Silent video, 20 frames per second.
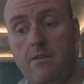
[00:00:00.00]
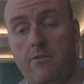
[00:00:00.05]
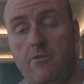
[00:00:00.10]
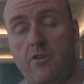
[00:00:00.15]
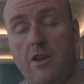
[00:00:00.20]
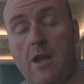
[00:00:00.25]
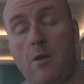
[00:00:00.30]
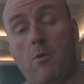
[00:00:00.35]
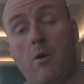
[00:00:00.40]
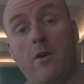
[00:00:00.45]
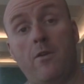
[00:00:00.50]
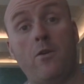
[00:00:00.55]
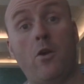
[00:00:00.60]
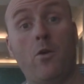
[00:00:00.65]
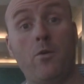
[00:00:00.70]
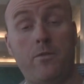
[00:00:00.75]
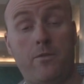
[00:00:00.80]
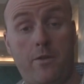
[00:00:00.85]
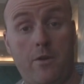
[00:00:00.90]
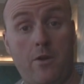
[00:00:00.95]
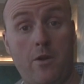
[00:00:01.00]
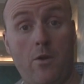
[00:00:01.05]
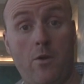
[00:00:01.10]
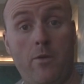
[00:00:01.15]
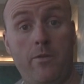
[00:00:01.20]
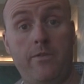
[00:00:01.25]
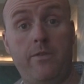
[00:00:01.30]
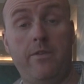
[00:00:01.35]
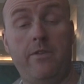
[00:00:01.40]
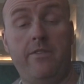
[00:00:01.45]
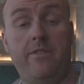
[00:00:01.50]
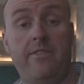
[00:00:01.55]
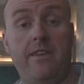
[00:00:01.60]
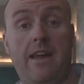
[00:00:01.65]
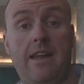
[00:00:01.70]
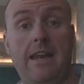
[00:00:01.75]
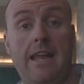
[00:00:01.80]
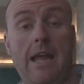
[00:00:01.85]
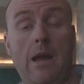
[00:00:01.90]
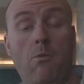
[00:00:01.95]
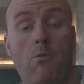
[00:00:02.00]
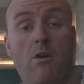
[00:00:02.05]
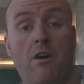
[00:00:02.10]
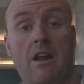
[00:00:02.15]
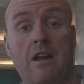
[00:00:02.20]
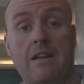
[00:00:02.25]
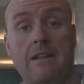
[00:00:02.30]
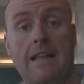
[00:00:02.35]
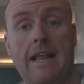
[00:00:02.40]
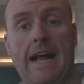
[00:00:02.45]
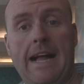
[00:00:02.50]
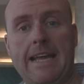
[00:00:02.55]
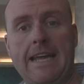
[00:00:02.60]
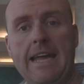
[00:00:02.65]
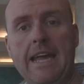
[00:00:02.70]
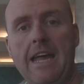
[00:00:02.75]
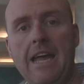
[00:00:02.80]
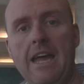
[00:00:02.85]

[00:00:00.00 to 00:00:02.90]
Jaguars host the Colts Sunday at 1 o'clock.